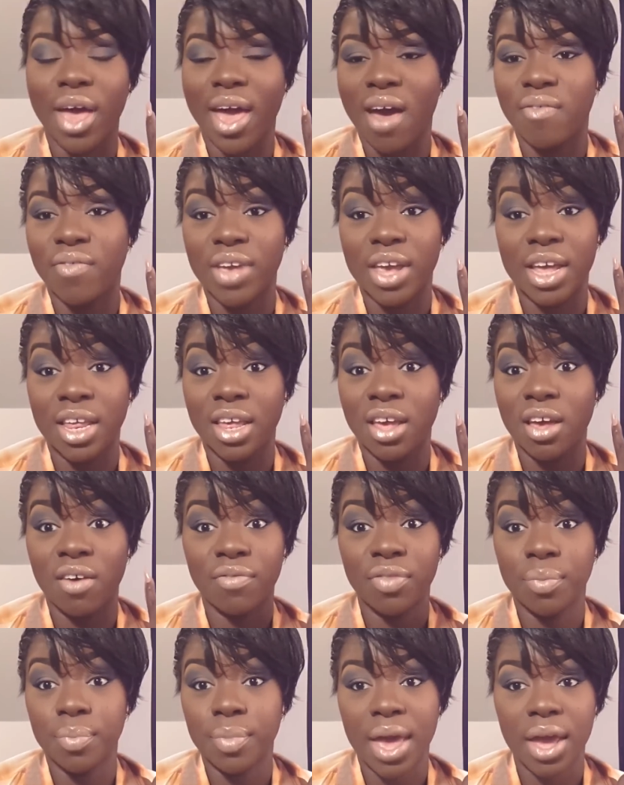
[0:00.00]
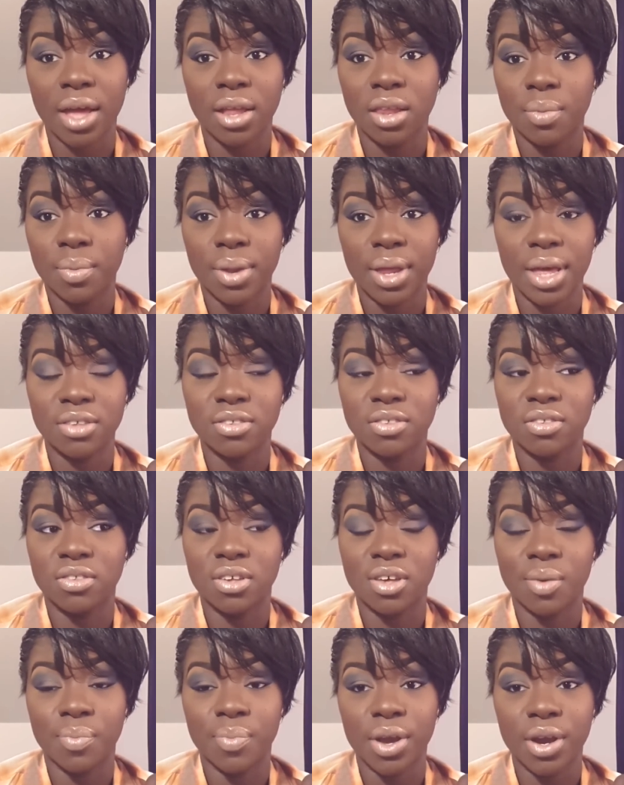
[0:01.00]
have any of the MAC lip glasses
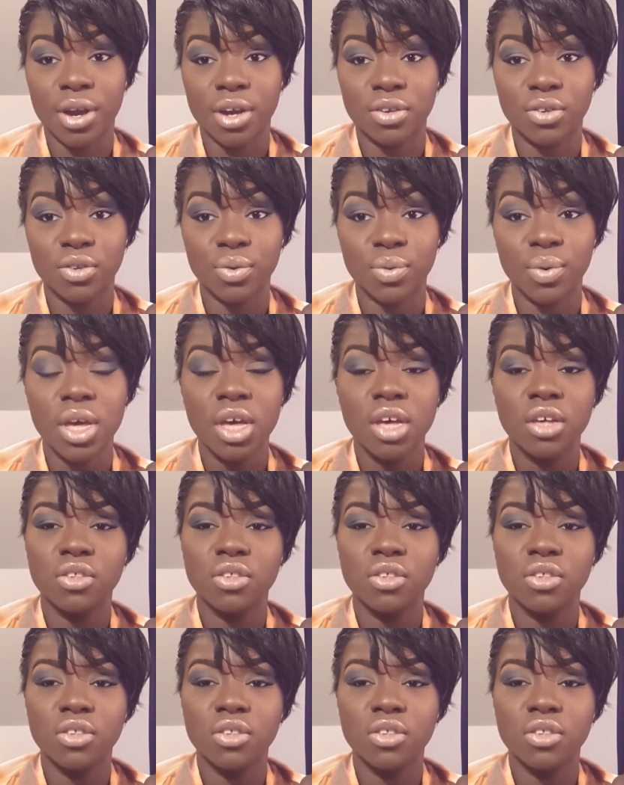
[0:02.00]
to compare to